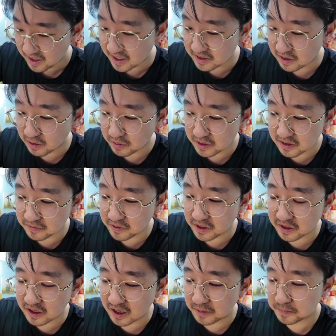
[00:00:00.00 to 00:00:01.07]
As always in
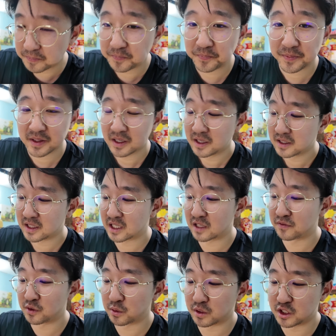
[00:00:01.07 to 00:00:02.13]
Vietnam, they
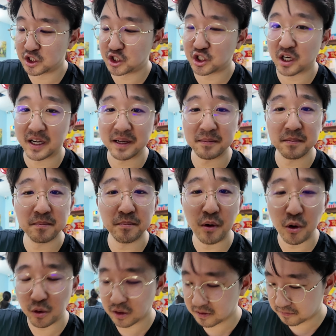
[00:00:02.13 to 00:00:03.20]
give you a giant
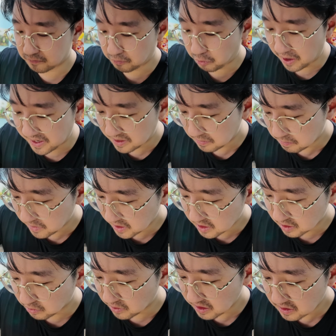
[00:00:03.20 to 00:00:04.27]
bowl of random
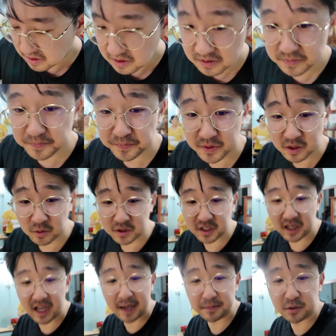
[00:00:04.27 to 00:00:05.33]
mixed greens, which
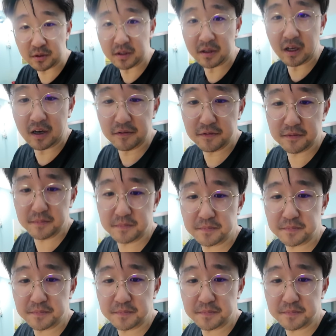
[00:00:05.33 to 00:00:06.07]
I absolutely love.